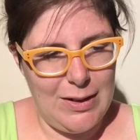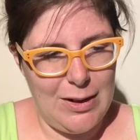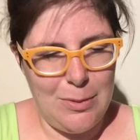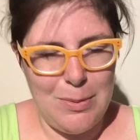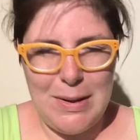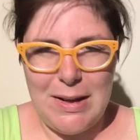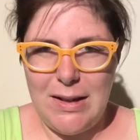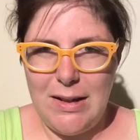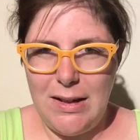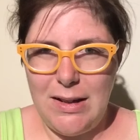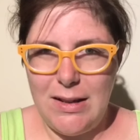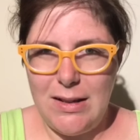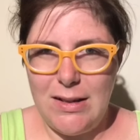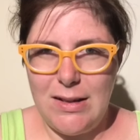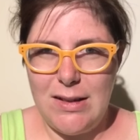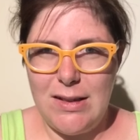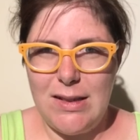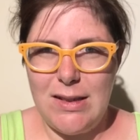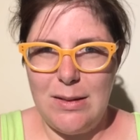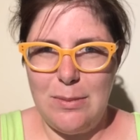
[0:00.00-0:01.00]

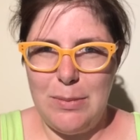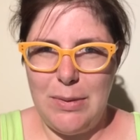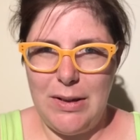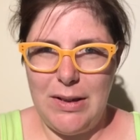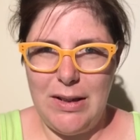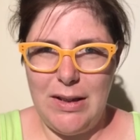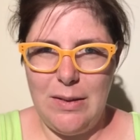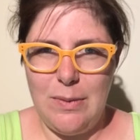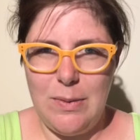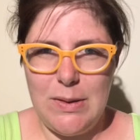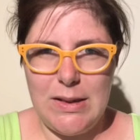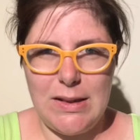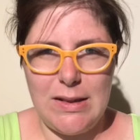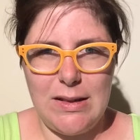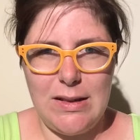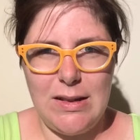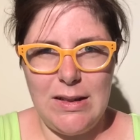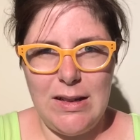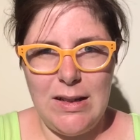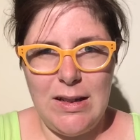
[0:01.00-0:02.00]
opinions and beliefs,
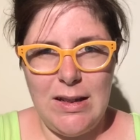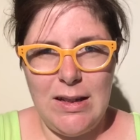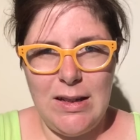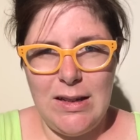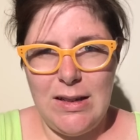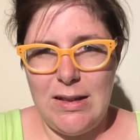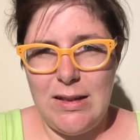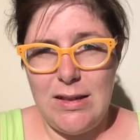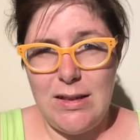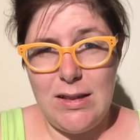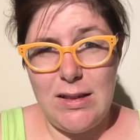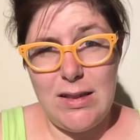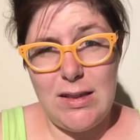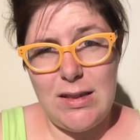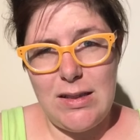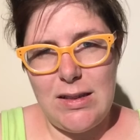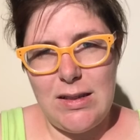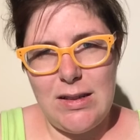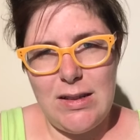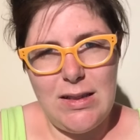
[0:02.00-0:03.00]
and
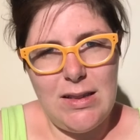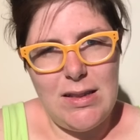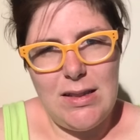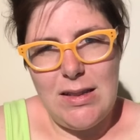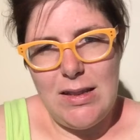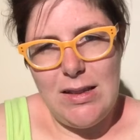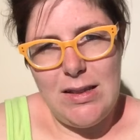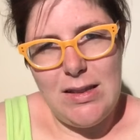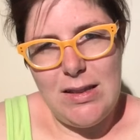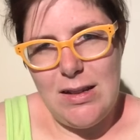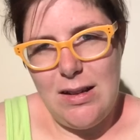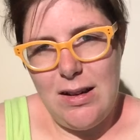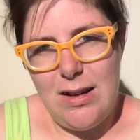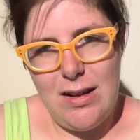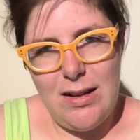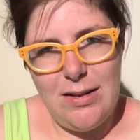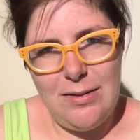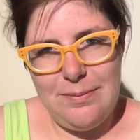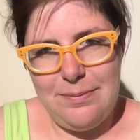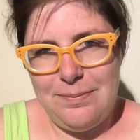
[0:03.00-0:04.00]
just, it's
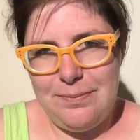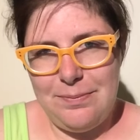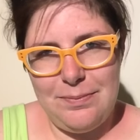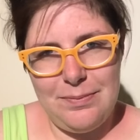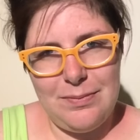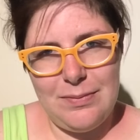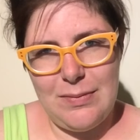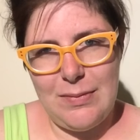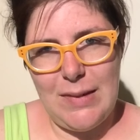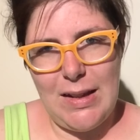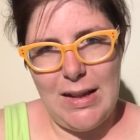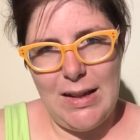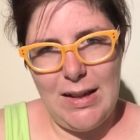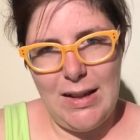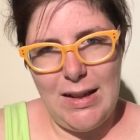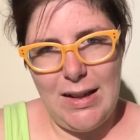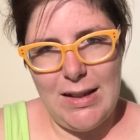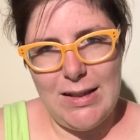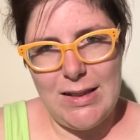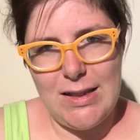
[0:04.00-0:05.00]
not
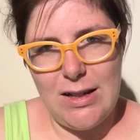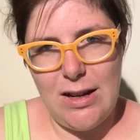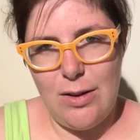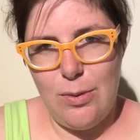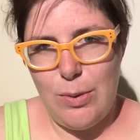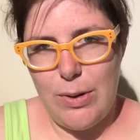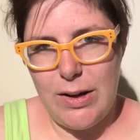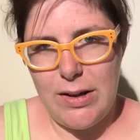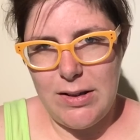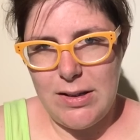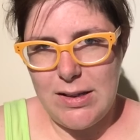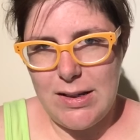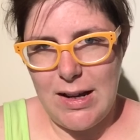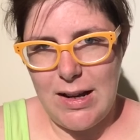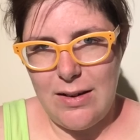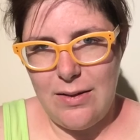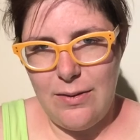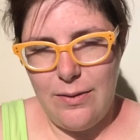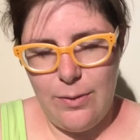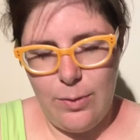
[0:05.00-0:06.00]
what I
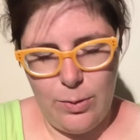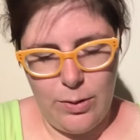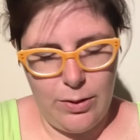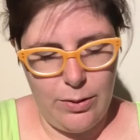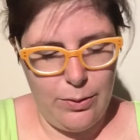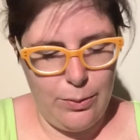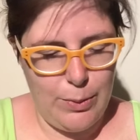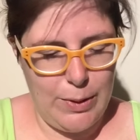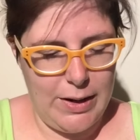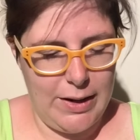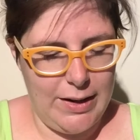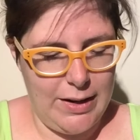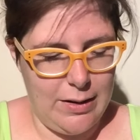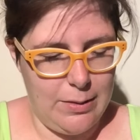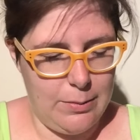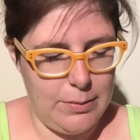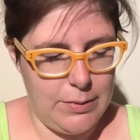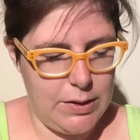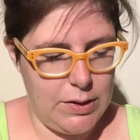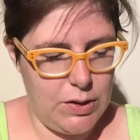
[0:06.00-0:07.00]
stand for when it
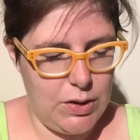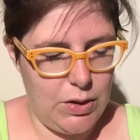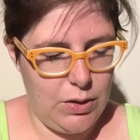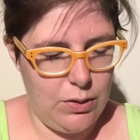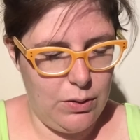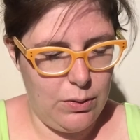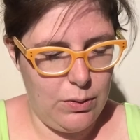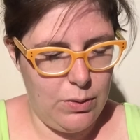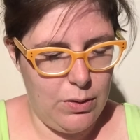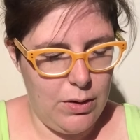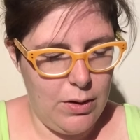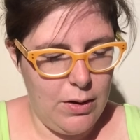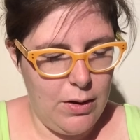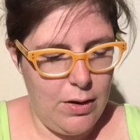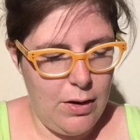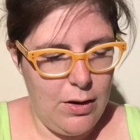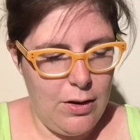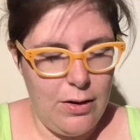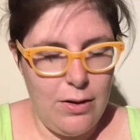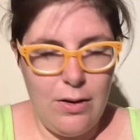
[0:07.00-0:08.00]
comes to
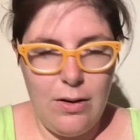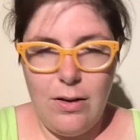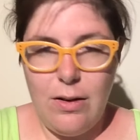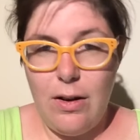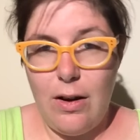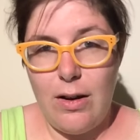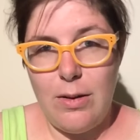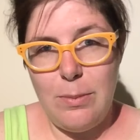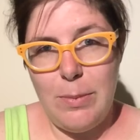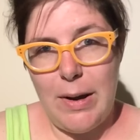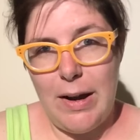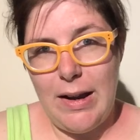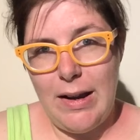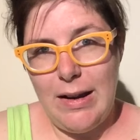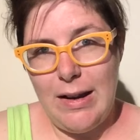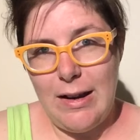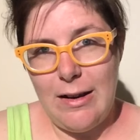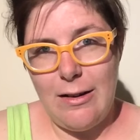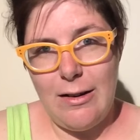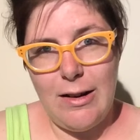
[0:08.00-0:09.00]

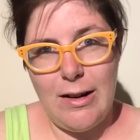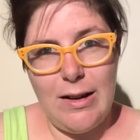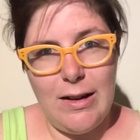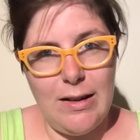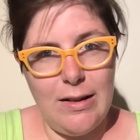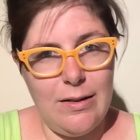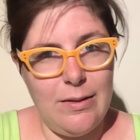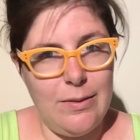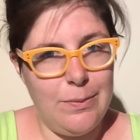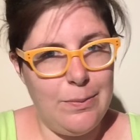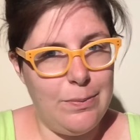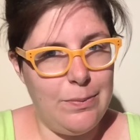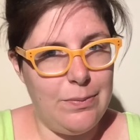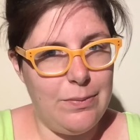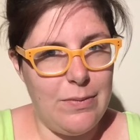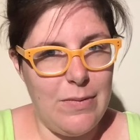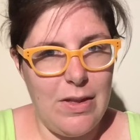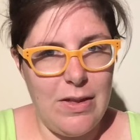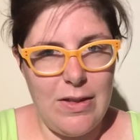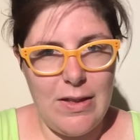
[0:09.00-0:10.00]
non-binary,
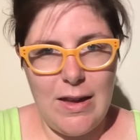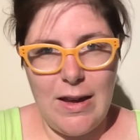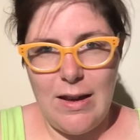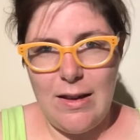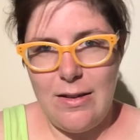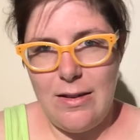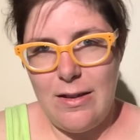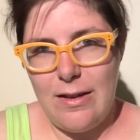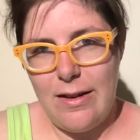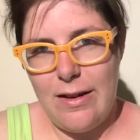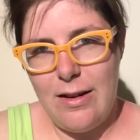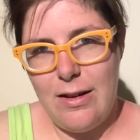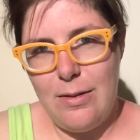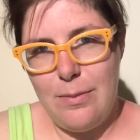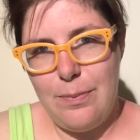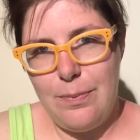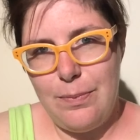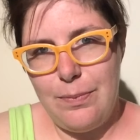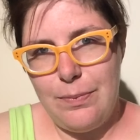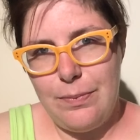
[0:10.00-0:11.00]
they,
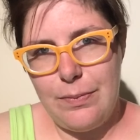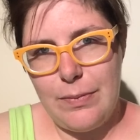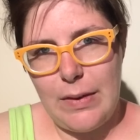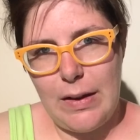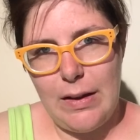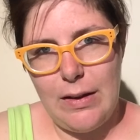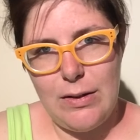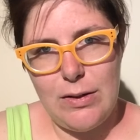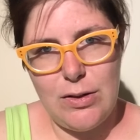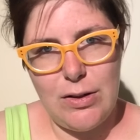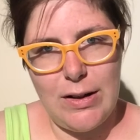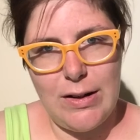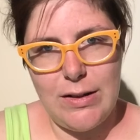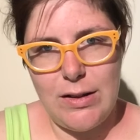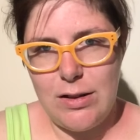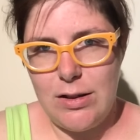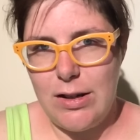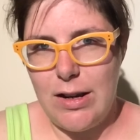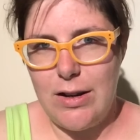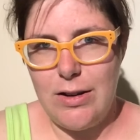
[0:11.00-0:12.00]
them,
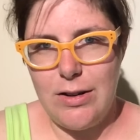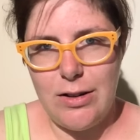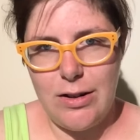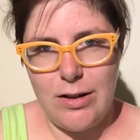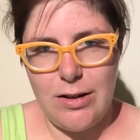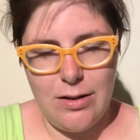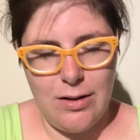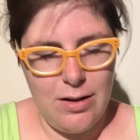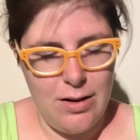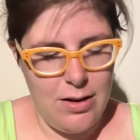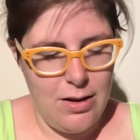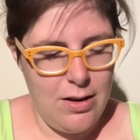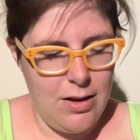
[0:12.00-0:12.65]
transgender,